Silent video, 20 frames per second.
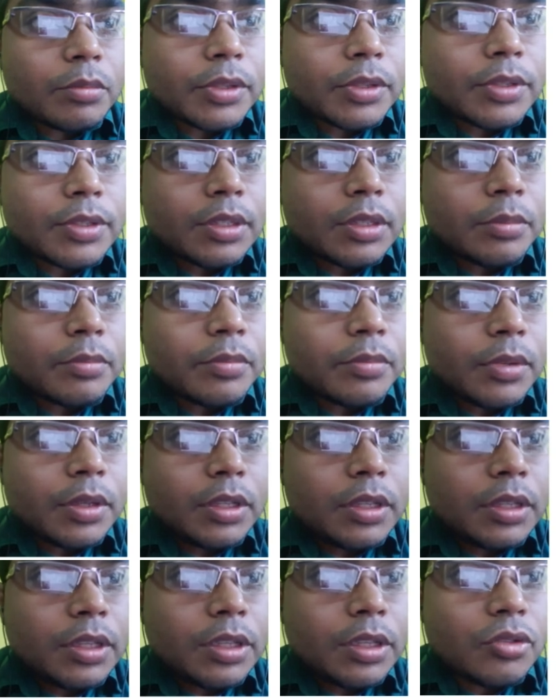be
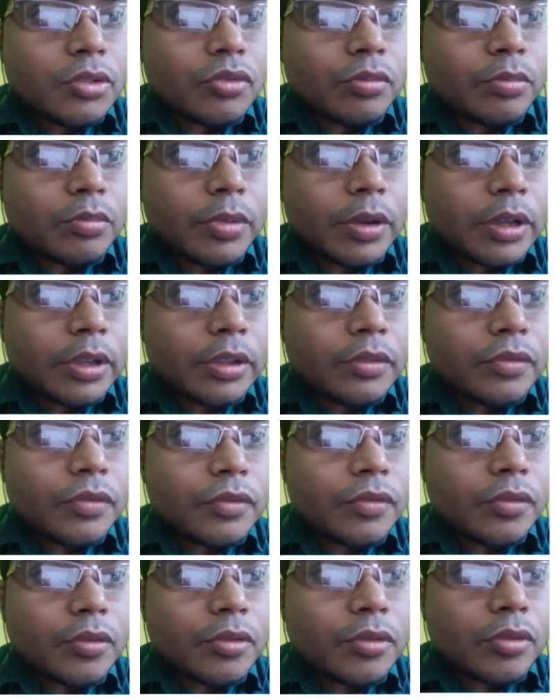simply q by
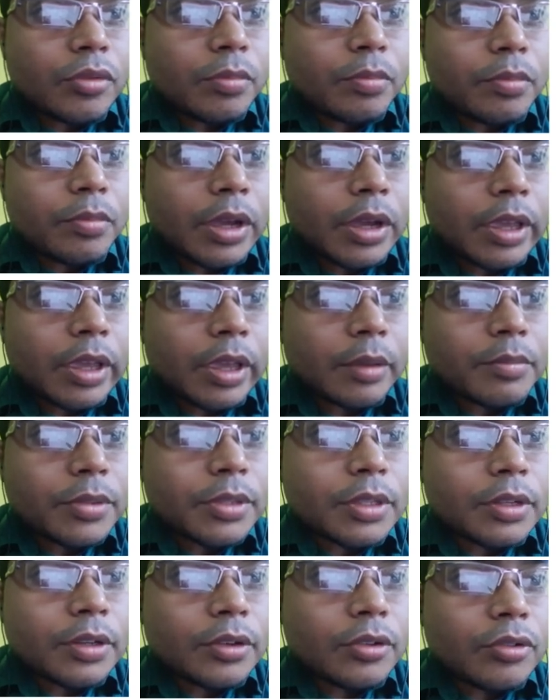4 pi
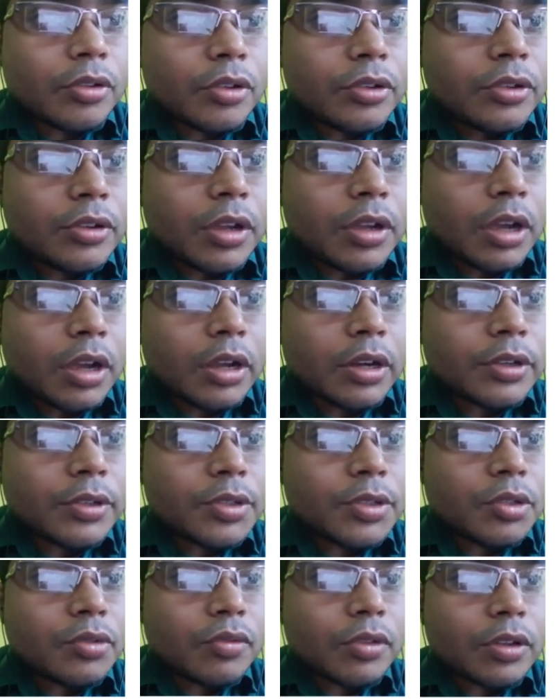epsilon naught r
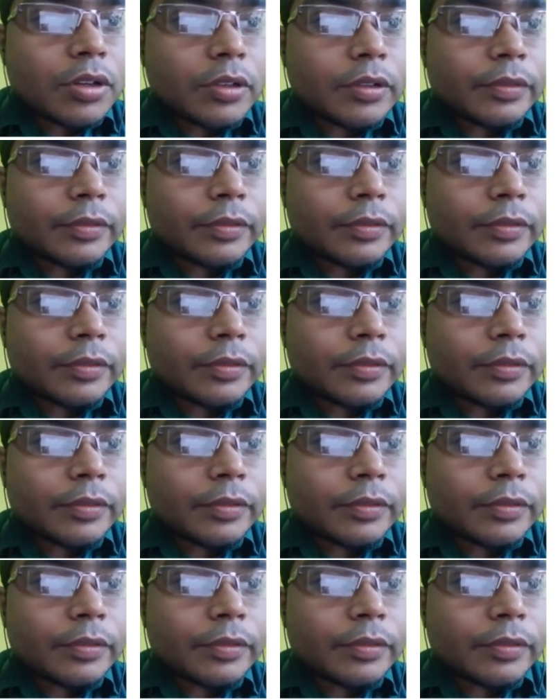square.